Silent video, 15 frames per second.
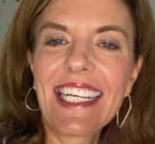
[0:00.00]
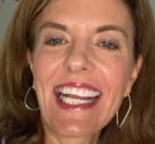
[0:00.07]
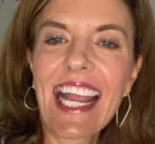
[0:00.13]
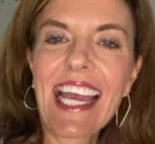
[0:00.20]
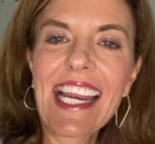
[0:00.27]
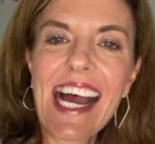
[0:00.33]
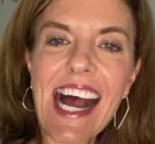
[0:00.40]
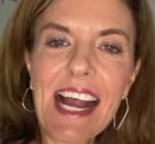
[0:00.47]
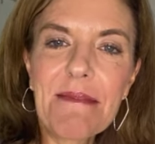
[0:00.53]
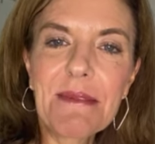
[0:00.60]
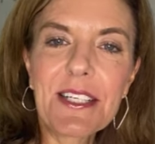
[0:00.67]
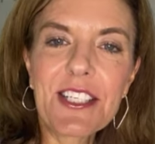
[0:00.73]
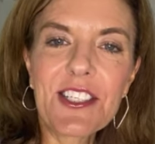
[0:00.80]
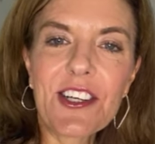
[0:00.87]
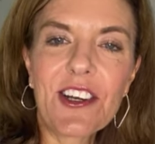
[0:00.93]
And I'm going
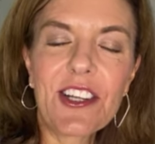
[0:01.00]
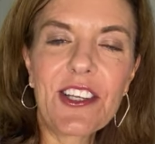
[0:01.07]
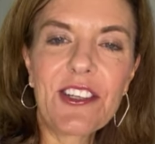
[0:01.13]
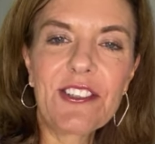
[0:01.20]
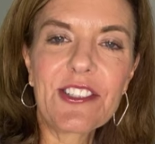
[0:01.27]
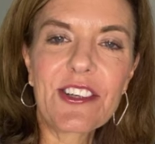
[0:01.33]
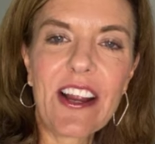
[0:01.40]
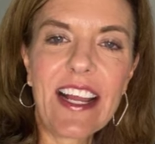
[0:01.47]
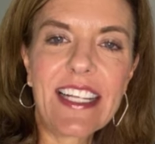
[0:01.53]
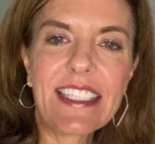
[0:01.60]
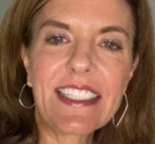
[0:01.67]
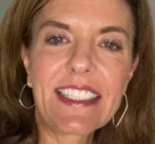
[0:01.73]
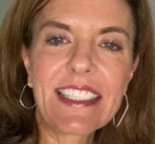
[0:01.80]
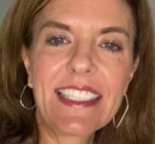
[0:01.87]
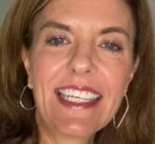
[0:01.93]
to start a new trend.